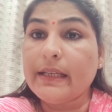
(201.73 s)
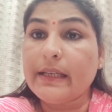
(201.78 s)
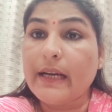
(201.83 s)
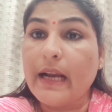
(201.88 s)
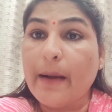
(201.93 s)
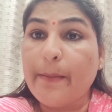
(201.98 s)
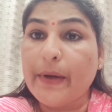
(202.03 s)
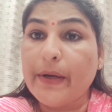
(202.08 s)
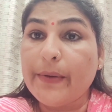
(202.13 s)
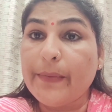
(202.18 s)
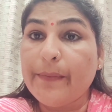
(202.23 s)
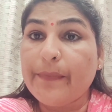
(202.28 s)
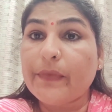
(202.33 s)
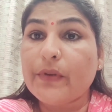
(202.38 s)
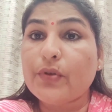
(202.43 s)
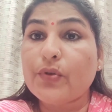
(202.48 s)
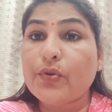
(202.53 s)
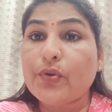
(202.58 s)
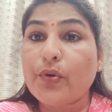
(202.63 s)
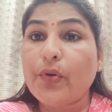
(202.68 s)
grammar.
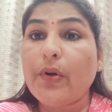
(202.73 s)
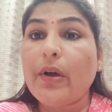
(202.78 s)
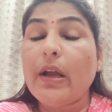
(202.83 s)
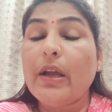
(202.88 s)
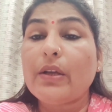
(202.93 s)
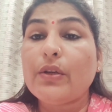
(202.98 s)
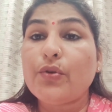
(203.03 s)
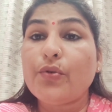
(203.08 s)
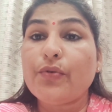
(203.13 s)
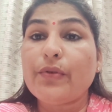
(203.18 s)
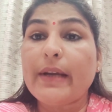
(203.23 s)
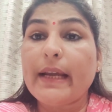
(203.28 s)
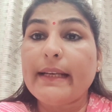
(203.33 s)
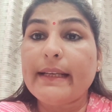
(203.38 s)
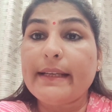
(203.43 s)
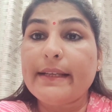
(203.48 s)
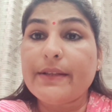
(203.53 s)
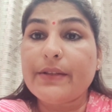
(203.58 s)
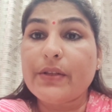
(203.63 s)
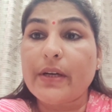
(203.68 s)
So you
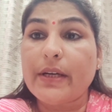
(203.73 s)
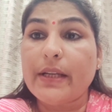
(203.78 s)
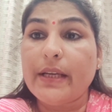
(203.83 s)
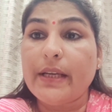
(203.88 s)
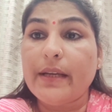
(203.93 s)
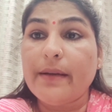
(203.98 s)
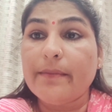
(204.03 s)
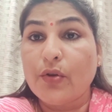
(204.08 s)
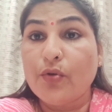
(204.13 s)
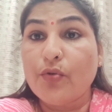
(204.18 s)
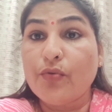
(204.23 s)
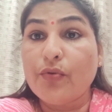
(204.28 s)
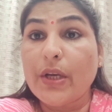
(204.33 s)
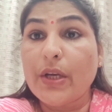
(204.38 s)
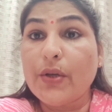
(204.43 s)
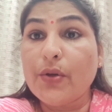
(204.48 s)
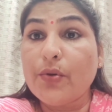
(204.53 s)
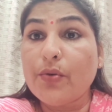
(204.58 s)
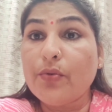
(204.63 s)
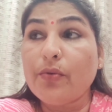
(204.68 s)
can study, you
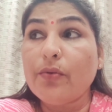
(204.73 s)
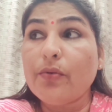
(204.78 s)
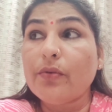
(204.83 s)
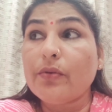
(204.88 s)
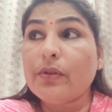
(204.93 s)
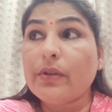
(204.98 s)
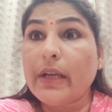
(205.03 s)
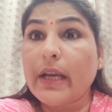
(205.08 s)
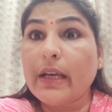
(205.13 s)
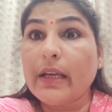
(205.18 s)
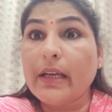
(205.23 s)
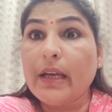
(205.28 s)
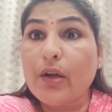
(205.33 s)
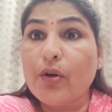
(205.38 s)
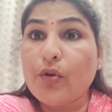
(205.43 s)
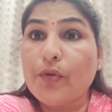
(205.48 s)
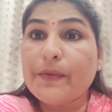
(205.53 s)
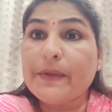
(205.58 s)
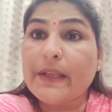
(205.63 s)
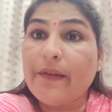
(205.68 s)
need to take care
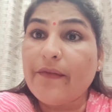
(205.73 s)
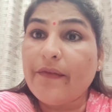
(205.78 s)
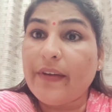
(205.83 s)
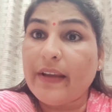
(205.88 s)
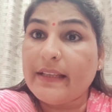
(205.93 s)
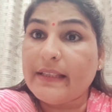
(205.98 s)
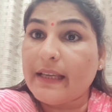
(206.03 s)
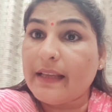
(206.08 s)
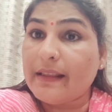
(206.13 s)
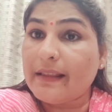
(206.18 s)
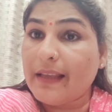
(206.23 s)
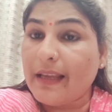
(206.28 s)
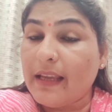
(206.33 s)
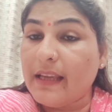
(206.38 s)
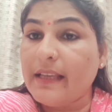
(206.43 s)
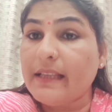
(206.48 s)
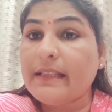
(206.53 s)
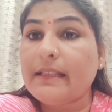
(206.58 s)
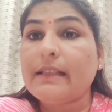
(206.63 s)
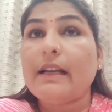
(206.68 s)
of some basic
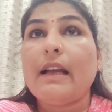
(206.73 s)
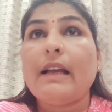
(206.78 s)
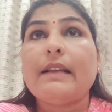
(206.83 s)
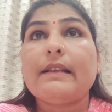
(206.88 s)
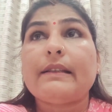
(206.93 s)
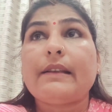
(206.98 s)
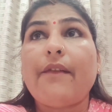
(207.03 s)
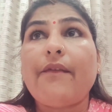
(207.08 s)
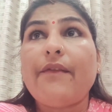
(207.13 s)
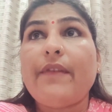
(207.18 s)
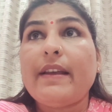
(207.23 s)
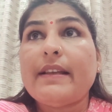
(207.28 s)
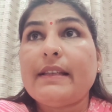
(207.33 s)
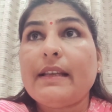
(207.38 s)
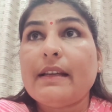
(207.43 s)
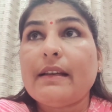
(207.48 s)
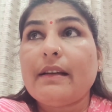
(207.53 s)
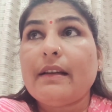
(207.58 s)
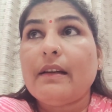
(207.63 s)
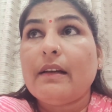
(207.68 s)
things, some
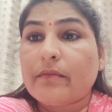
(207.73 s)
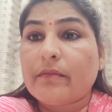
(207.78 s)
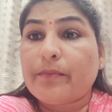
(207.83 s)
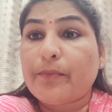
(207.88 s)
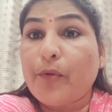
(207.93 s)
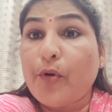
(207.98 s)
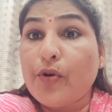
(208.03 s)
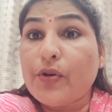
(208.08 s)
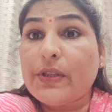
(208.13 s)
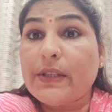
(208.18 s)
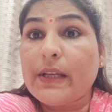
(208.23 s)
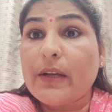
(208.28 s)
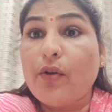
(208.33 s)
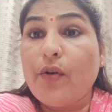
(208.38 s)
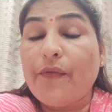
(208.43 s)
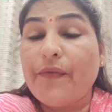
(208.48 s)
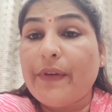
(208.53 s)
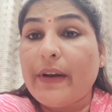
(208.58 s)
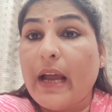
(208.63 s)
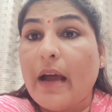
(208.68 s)
basic portion
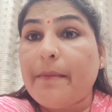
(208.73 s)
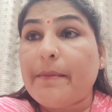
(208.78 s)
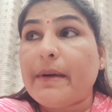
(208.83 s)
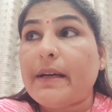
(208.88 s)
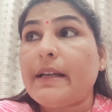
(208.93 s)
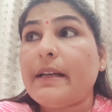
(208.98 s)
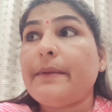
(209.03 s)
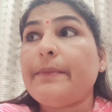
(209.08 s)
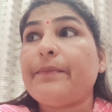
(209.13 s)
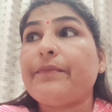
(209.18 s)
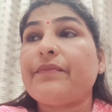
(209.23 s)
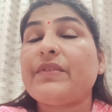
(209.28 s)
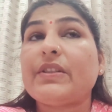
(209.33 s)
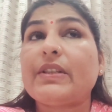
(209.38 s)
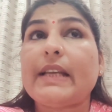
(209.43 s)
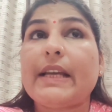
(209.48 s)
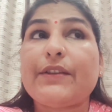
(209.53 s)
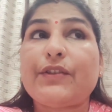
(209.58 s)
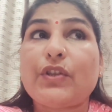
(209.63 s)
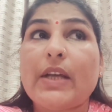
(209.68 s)
of grammar,
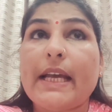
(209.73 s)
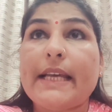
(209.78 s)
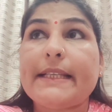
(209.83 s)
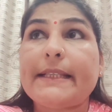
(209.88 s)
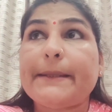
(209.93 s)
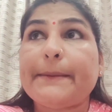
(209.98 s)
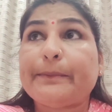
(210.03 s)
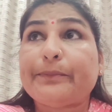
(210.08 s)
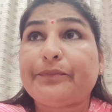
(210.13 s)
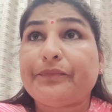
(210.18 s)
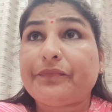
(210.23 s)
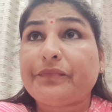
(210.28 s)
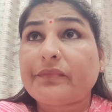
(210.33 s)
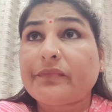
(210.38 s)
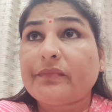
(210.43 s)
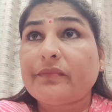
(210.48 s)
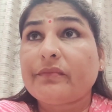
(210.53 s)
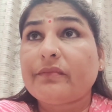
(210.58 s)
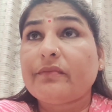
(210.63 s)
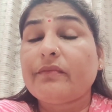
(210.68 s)
such as
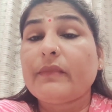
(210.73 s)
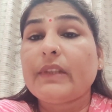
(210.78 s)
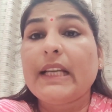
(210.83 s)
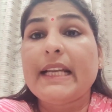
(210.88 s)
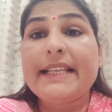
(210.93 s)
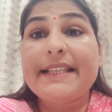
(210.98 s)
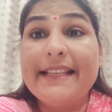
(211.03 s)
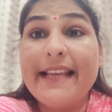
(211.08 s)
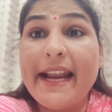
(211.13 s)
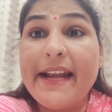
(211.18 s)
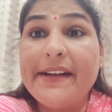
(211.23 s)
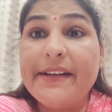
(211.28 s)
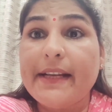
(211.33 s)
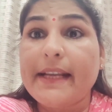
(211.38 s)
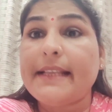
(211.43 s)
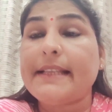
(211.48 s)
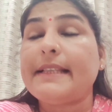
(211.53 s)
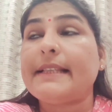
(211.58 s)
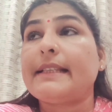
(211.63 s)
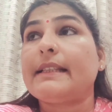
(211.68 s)

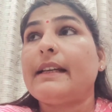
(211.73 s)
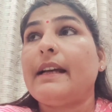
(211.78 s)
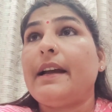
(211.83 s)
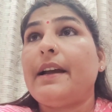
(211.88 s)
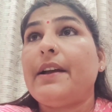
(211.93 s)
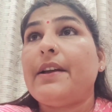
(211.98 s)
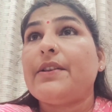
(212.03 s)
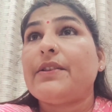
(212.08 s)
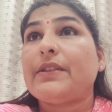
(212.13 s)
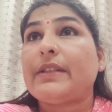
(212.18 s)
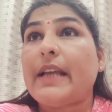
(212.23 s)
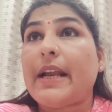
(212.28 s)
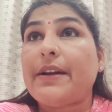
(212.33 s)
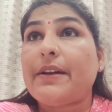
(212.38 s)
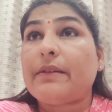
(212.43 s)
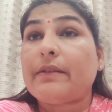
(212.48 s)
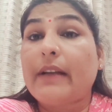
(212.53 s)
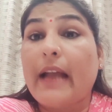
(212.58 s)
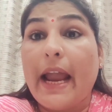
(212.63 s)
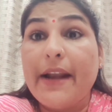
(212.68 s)
sentence,
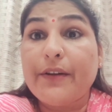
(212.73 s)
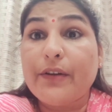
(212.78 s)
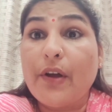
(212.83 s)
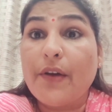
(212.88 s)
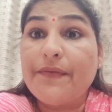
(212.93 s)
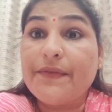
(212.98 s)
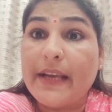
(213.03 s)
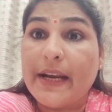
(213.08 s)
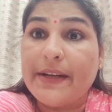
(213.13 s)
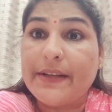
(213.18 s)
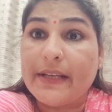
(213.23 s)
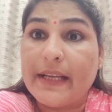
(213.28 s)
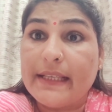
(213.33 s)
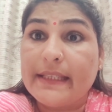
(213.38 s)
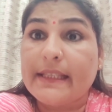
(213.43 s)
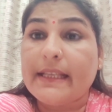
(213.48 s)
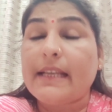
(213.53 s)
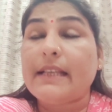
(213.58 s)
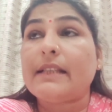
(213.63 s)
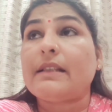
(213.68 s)
kind of
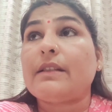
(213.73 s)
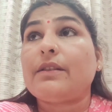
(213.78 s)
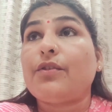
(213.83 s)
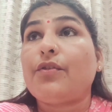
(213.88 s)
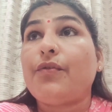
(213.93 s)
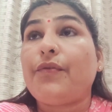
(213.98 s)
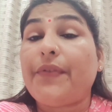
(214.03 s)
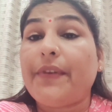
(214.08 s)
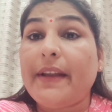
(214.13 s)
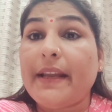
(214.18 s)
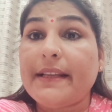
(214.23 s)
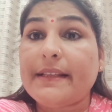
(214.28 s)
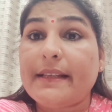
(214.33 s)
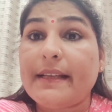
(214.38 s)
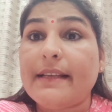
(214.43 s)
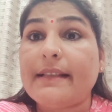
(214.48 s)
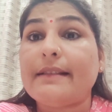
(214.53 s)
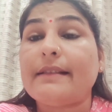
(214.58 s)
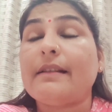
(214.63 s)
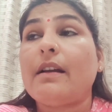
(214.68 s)
sentences,
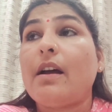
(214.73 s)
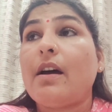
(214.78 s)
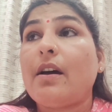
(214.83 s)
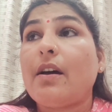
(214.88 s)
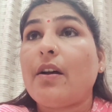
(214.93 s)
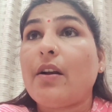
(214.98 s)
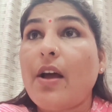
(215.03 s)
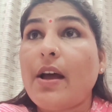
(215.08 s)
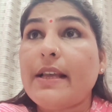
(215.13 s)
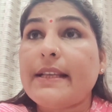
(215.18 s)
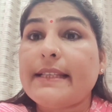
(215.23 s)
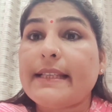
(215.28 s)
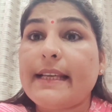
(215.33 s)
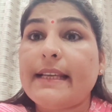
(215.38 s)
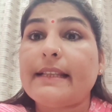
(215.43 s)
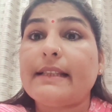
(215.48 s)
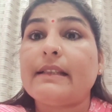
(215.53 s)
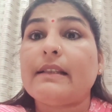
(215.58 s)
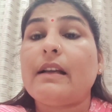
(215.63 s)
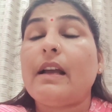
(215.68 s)
phrases,
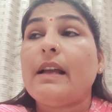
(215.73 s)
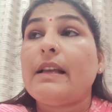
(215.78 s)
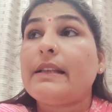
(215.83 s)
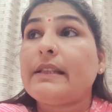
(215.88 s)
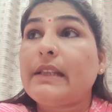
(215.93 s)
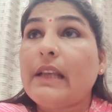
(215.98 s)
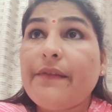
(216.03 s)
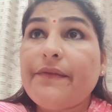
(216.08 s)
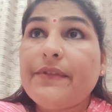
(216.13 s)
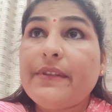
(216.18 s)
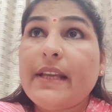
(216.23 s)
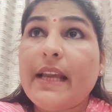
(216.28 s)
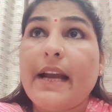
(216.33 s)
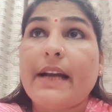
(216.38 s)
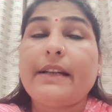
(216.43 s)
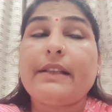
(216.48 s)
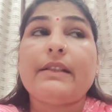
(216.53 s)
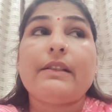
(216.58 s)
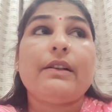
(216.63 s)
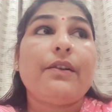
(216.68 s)
clauses,
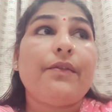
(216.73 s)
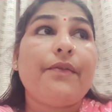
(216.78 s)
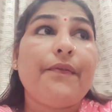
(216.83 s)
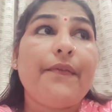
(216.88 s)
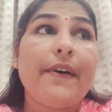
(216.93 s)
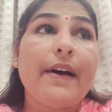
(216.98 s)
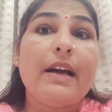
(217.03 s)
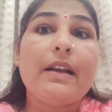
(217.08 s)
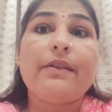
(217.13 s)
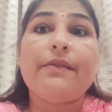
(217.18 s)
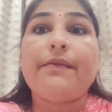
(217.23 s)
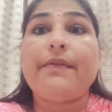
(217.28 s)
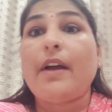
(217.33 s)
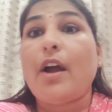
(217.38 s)
subject, verb,